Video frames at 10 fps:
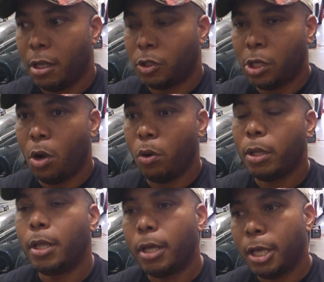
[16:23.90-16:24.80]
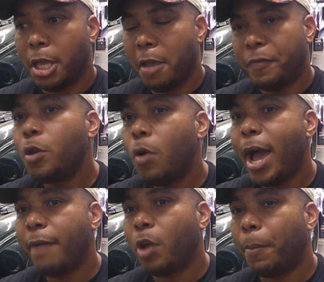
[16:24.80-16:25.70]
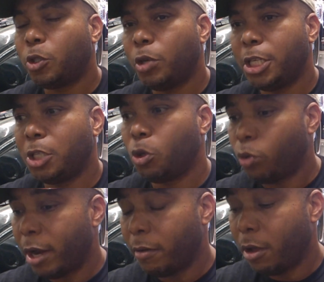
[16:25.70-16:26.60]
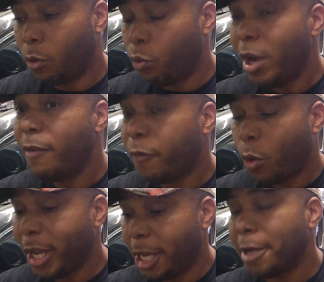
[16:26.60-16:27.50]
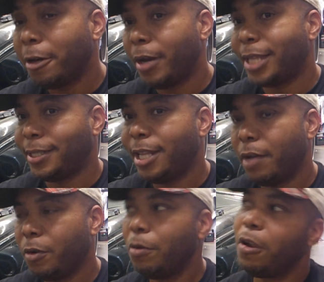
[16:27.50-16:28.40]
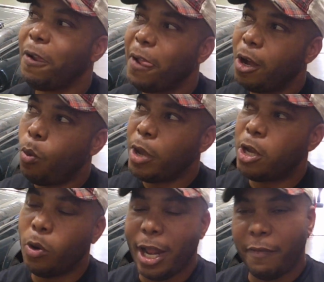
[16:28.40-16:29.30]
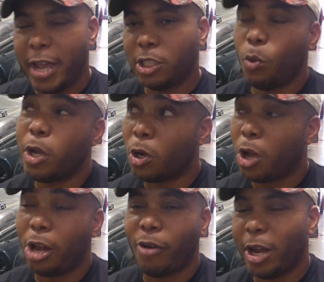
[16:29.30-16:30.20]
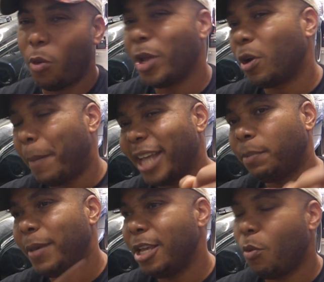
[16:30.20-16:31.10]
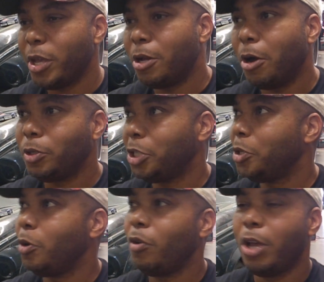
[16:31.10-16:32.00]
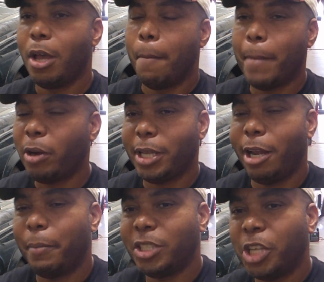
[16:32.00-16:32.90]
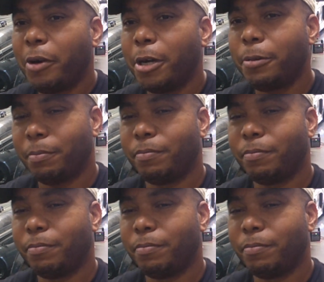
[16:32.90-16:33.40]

So if you have the opportunity to run really quick here at sea level, when you go to elevation, when you go to Colorado, when you go to Pikes Peak, when you go to Mount Kilimanjaro,